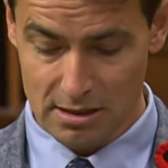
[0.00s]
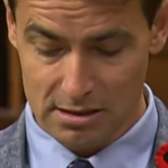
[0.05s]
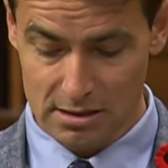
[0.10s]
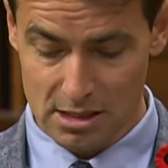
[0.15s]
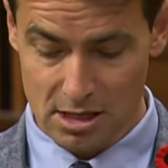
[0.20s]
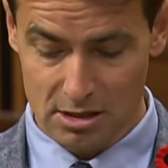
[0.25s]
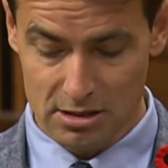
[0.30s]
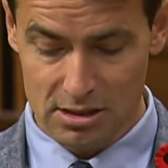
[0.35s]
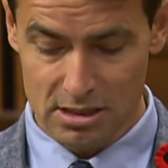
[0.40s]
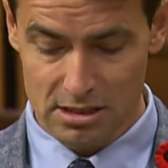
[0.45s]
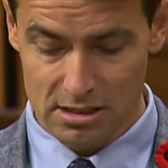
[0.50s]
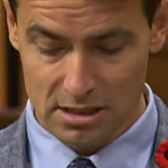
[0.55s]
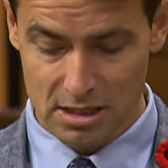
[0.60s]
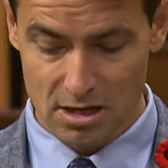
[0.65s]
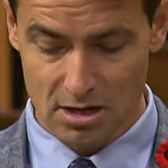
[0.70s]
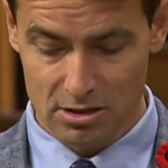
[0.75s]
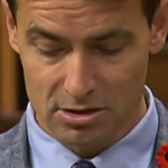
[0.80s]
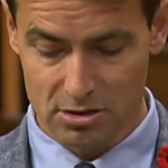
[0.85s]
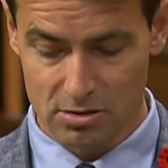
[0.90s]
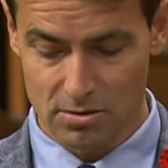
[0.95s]
The
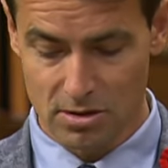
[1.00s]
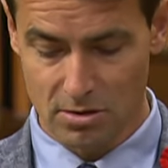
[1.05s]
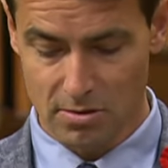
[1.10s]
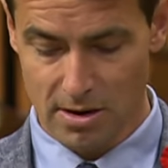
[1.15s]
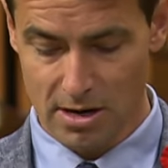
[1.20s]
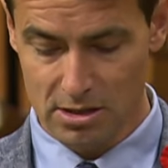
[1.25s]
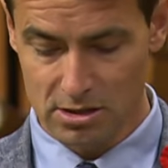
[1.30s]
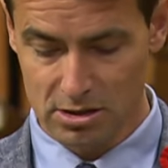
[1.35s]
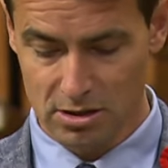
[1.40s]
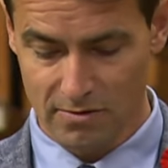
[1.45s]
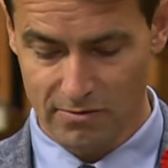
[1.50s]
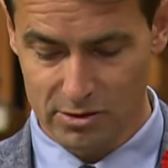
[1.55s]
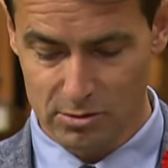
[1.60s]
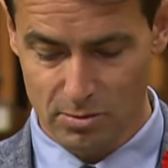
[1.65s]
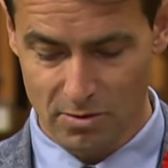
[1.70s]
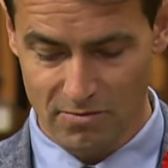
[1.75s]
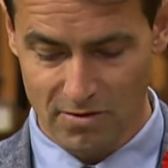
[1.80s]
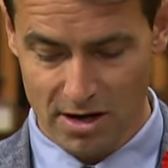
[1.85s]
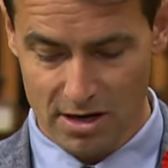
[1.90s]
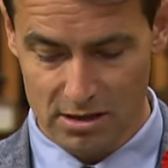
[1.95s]
CRTC also requires service
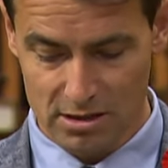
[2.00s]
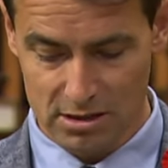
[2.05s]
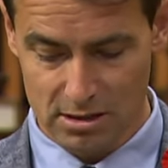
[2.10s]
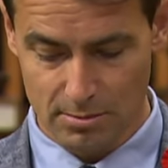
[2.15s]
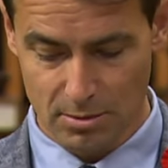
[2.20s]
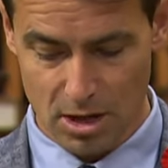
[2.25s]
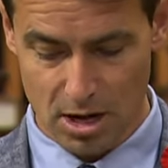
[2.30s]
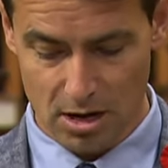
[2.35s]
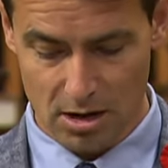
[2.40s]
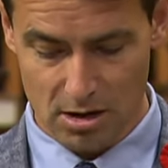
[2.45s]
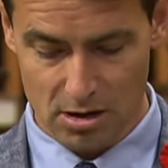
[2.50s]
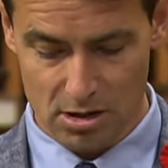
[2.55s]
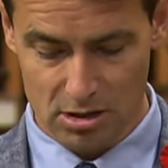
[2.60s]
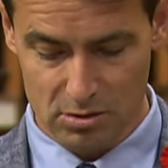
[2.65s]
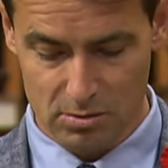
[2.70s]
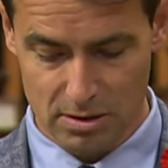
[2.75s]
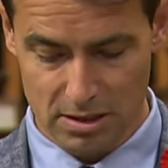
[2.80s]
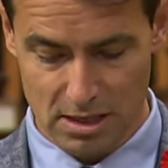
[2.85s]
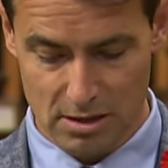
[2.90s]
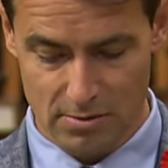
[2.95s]
providers to block
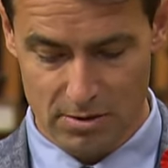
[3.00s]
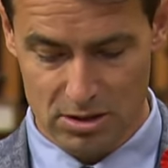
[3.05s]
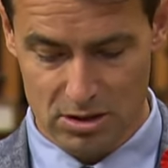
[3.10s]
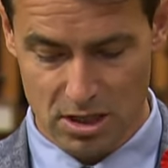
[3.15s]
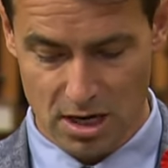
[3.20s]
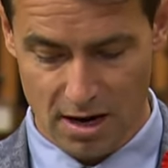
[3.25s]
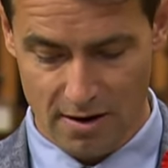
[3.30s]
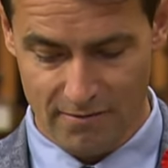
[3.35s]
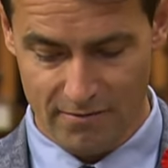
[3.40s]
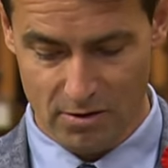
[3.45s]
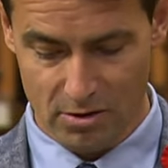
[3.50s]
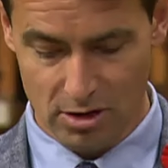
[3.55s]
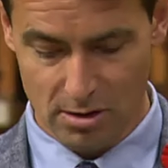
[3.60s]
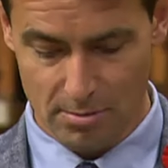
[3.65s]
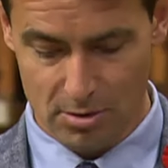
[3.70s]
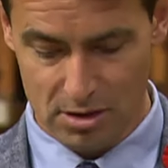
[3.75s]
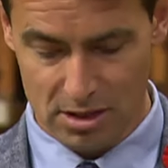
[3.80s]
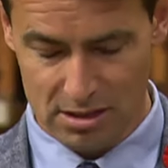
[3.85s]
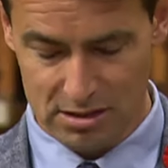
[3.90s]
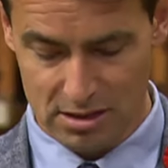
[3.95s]
calls when the originating phone
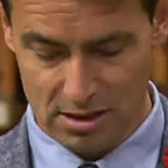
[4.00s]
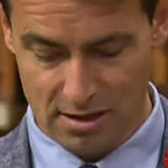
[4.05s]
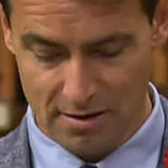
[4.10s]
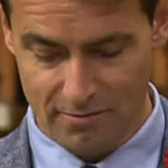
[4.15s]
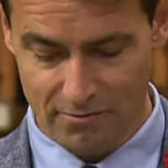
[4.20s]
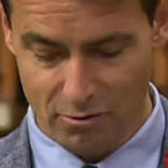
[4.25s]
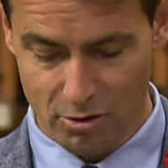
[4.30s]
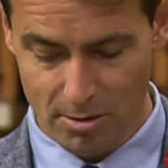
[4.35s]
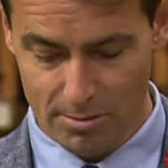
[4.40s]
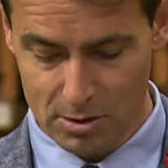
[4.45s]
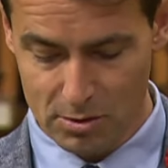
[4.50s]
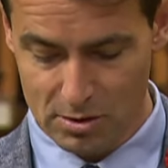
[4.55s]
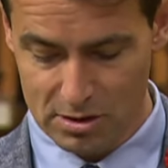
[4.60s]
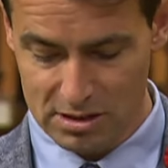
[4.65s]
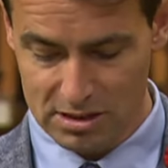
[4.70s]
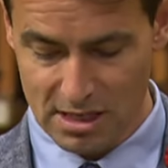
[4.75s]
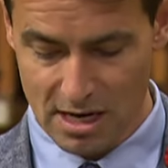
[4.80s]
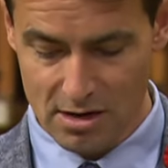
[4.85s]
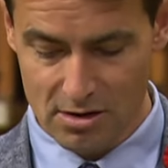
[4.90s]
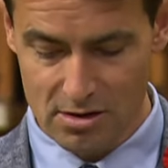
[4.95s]
number doesn't conform to a
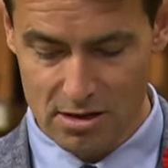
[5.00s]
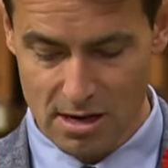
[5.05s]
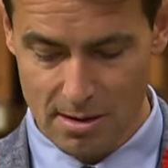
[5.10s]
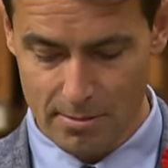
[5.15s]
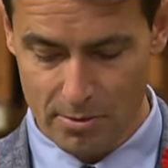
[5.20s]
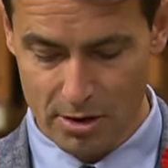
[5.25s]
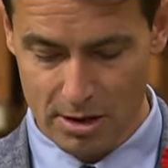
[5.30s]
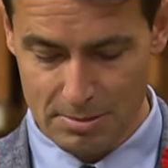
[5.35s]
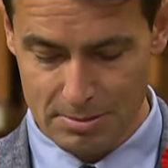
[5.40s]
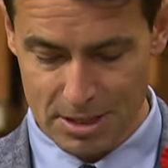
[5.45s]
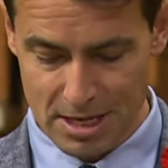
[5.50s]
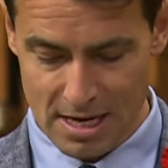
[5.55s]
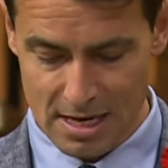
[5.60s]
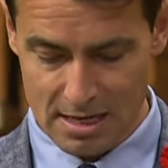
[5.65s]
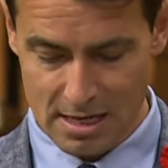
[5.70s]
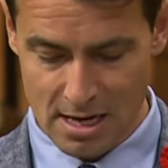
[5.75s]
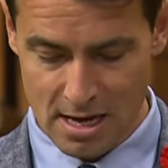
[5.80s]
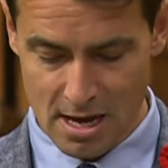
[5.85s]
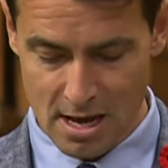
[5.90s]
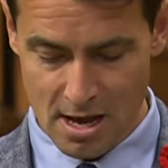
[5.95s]
standard numbering plan,